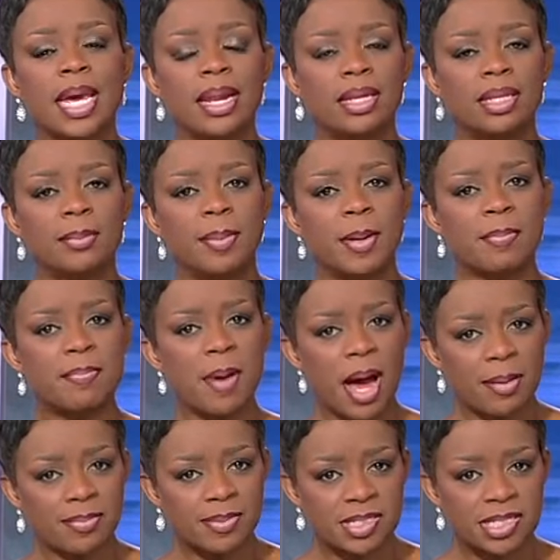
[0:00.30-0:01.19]
An Olympic
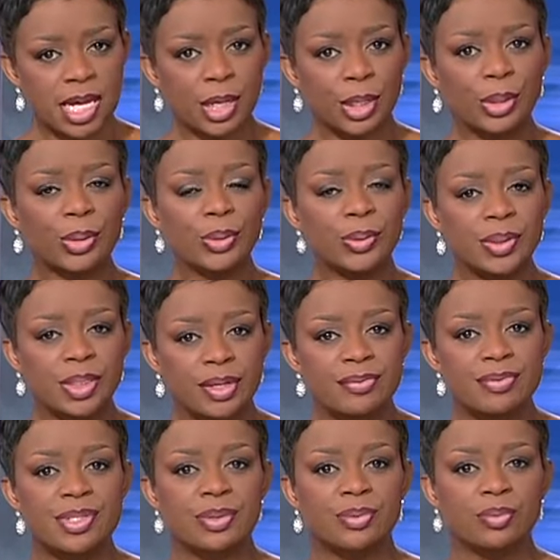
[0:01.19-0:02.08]
bobsledder who
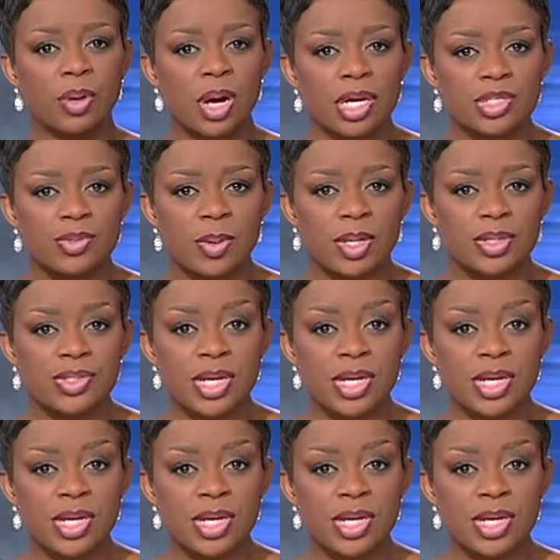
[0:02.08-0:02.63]
lives in Roswell